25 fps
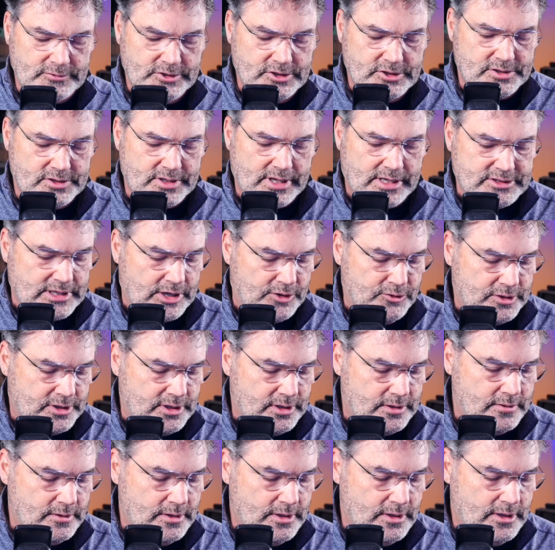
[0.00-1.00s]
So that's how we
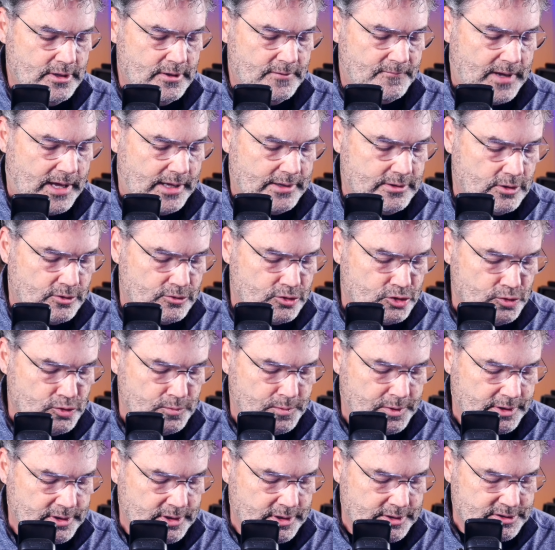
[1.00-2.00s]
can find our
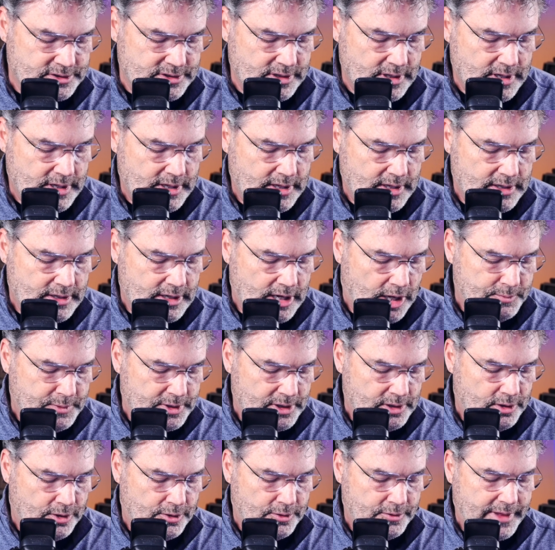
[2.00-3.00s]
duplicates. Now
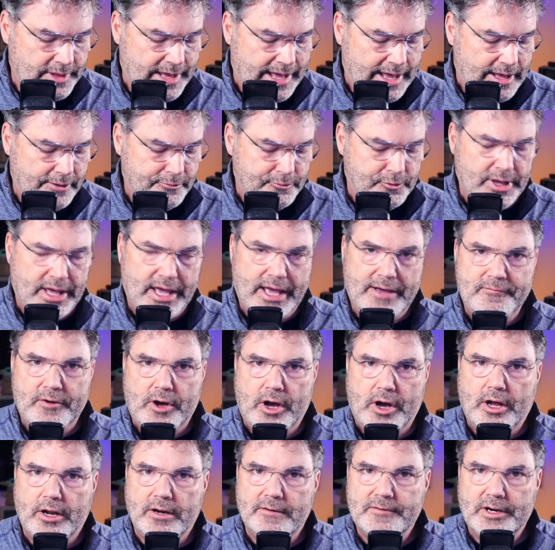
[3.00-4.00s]
below that, we have
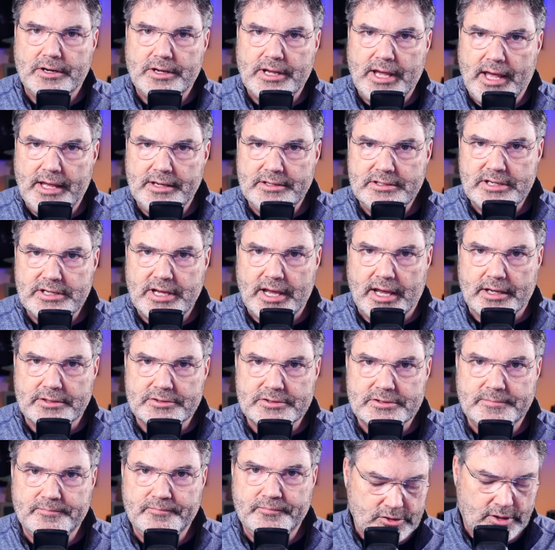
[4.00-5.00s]
all of our
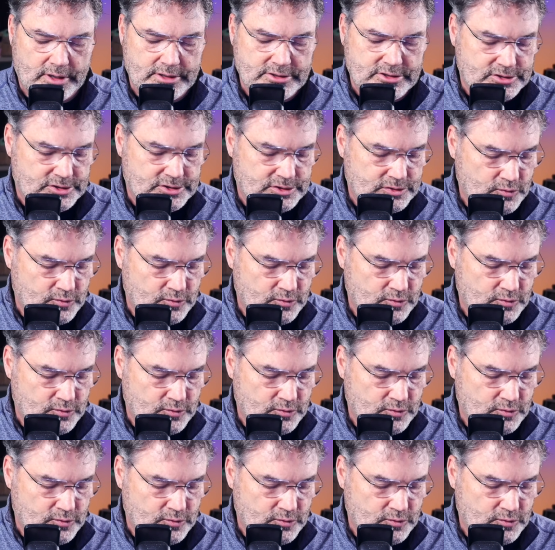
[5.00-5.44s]
contacts. So I just